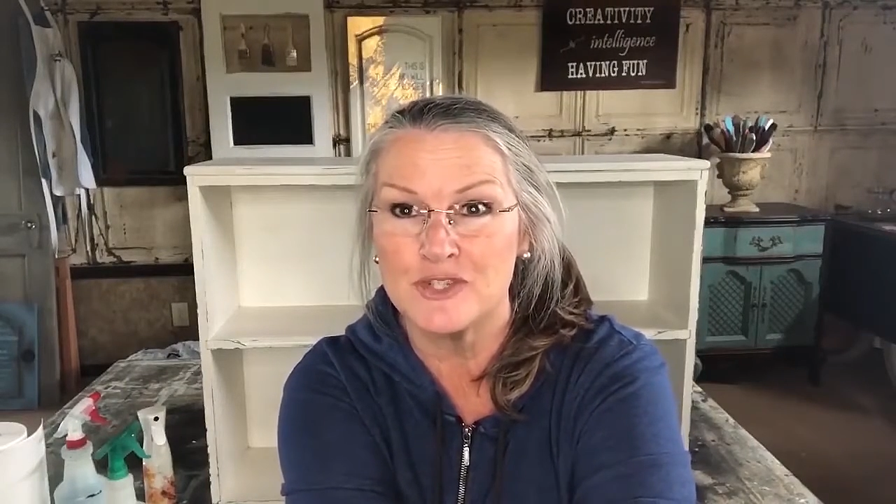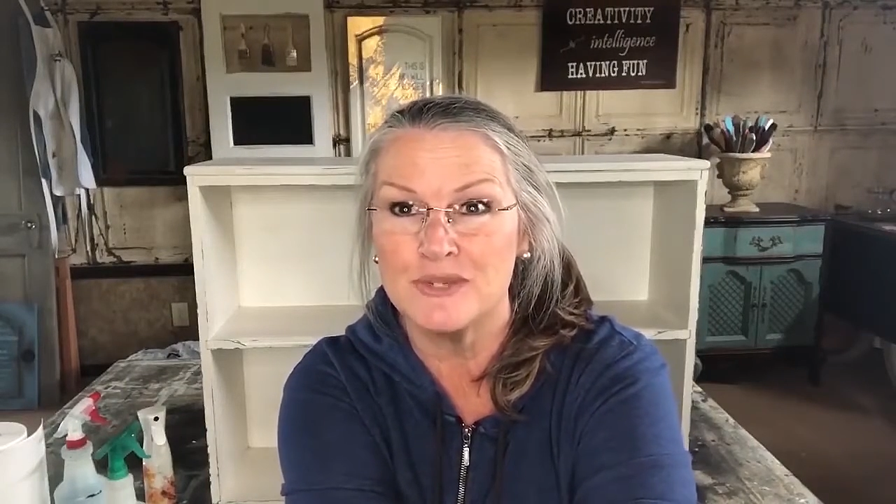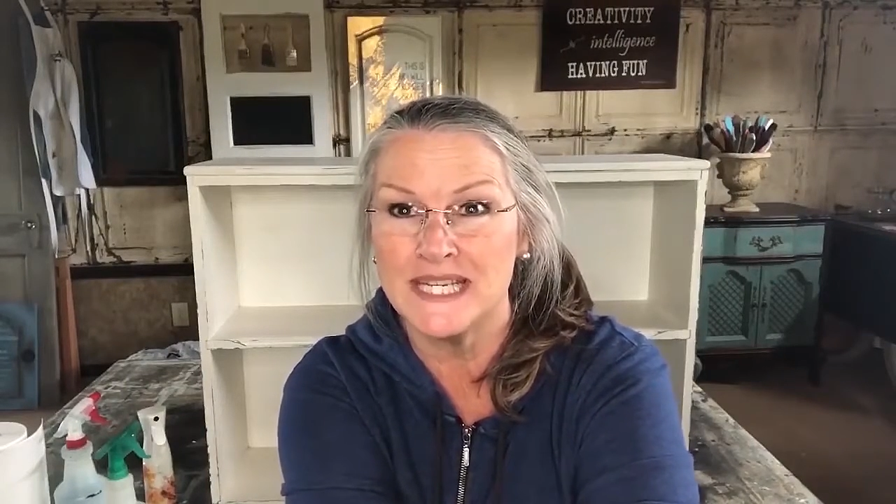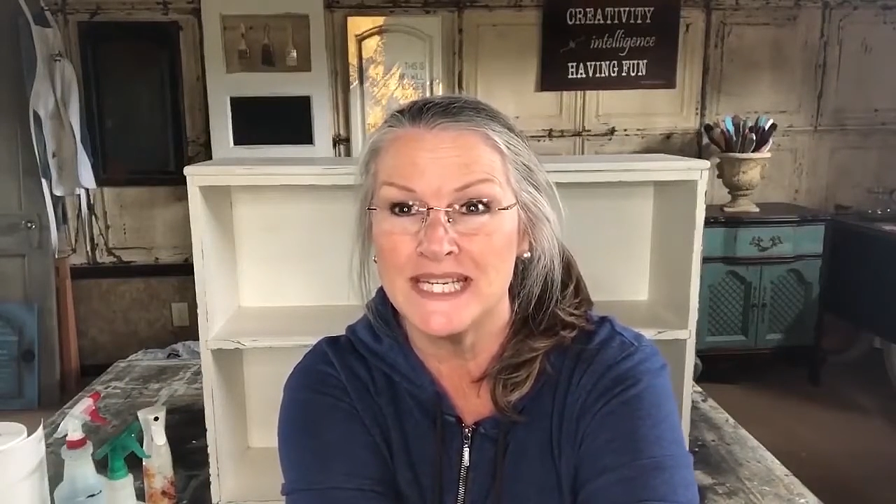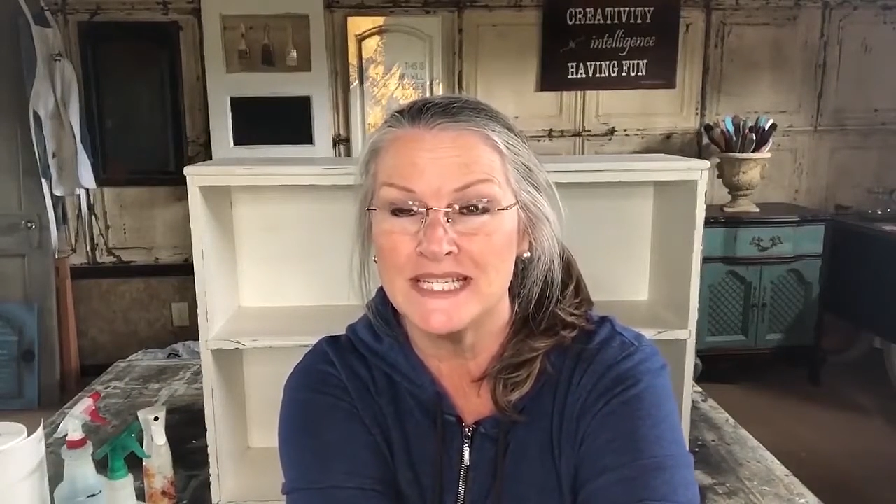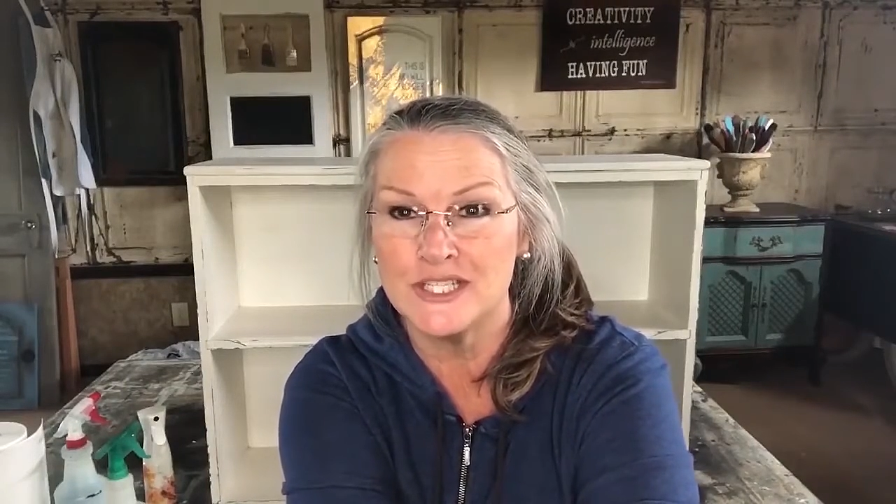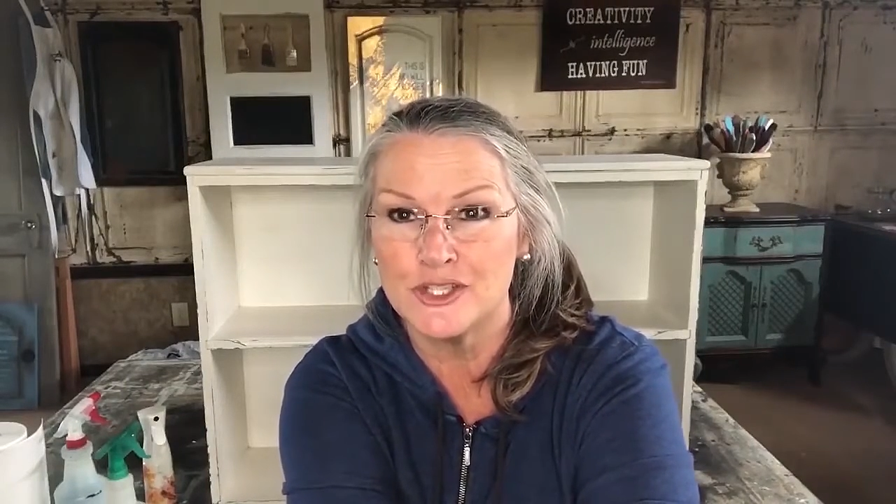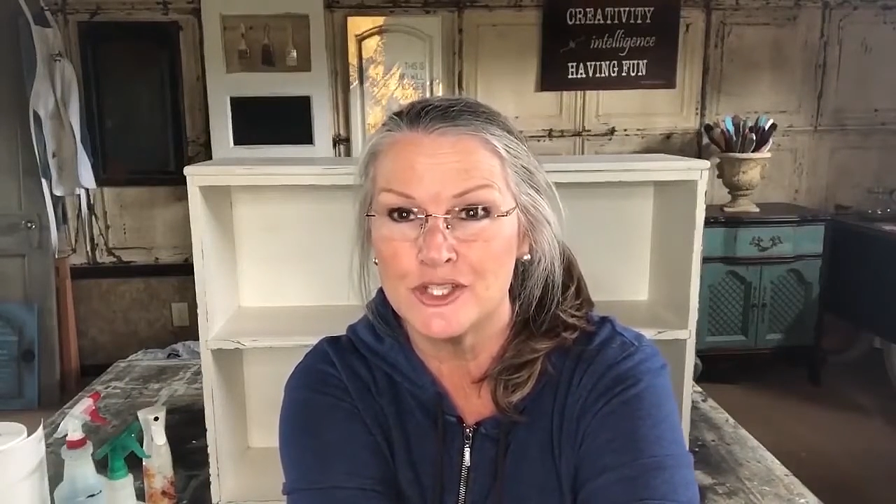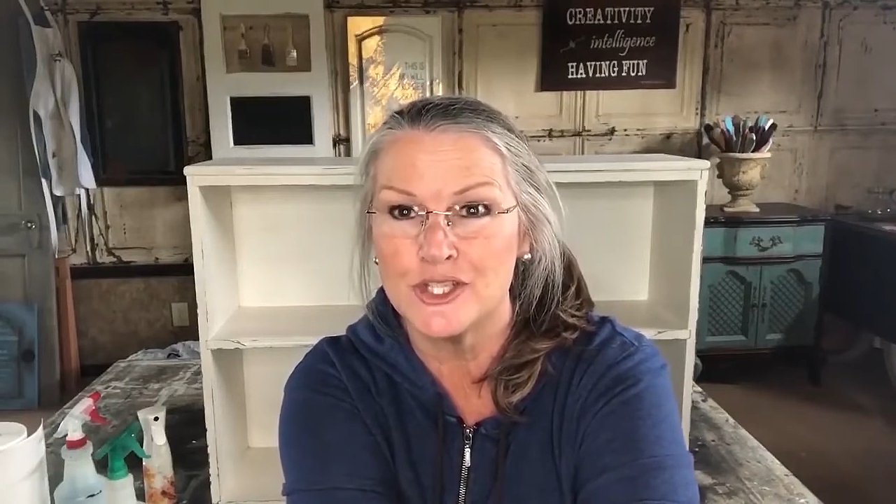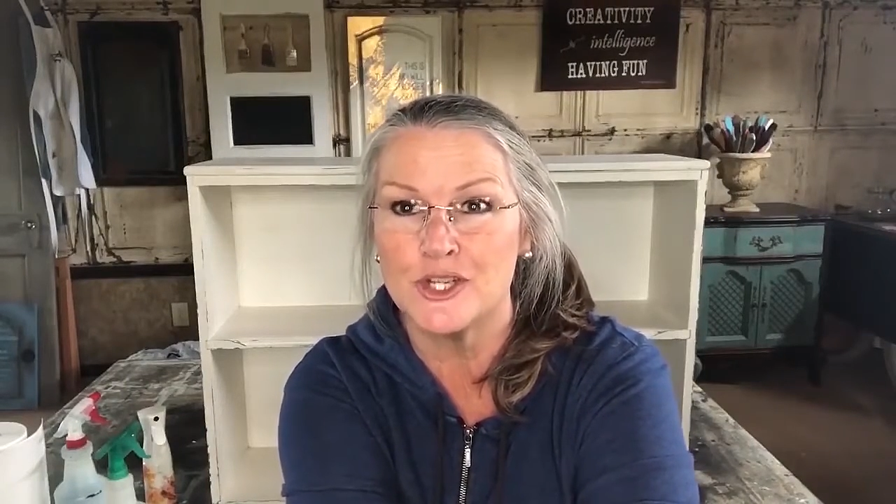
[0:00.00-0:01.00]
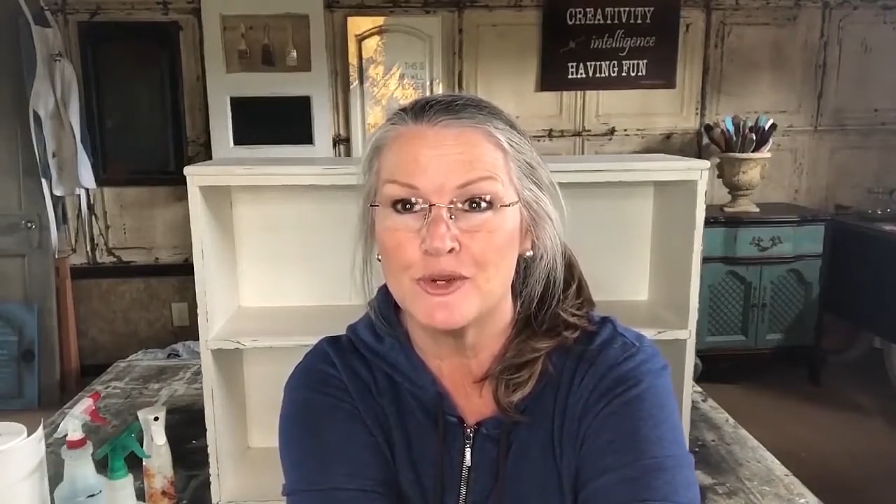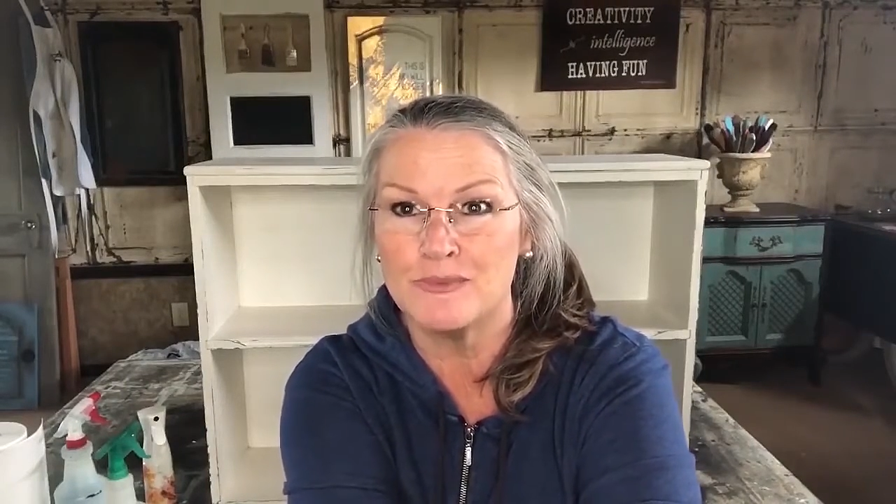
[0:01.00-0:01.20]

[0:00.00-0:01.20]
you need to do